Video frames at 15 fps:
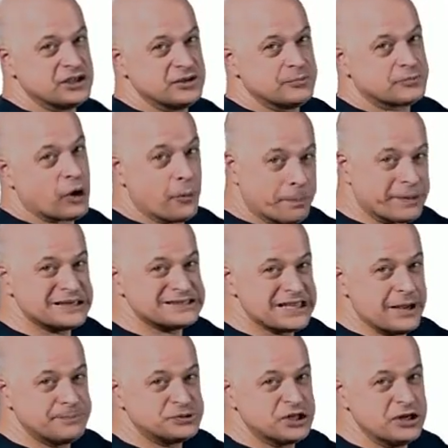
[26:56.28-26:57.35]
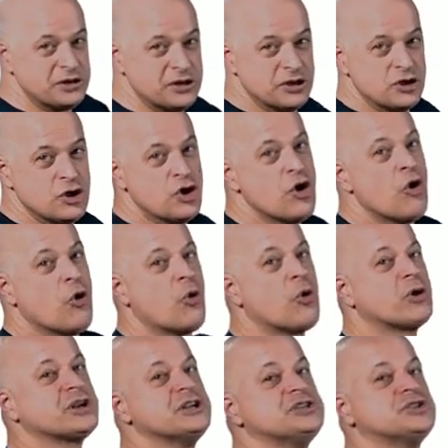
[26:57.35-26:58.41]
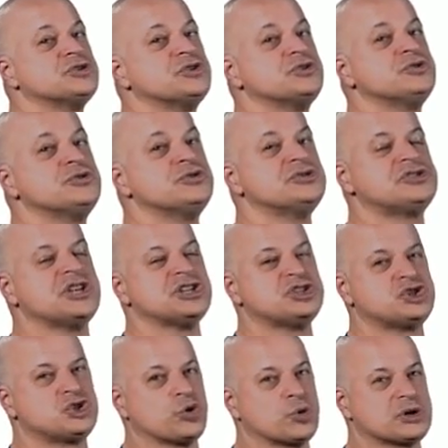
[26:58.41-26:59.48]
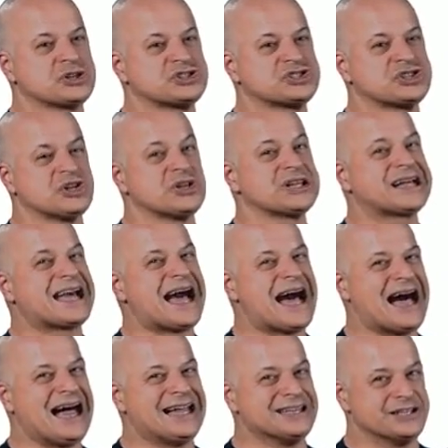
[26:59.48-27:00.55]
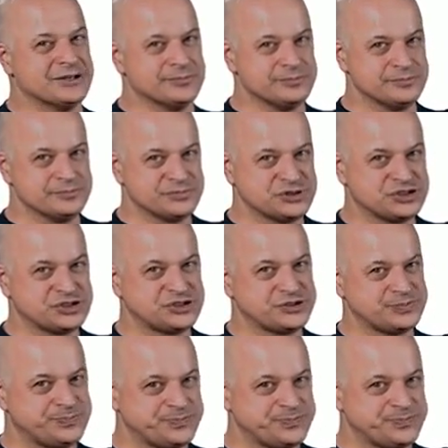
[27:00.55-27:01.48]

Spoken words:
proprioception, or did you lose the dorsal columns?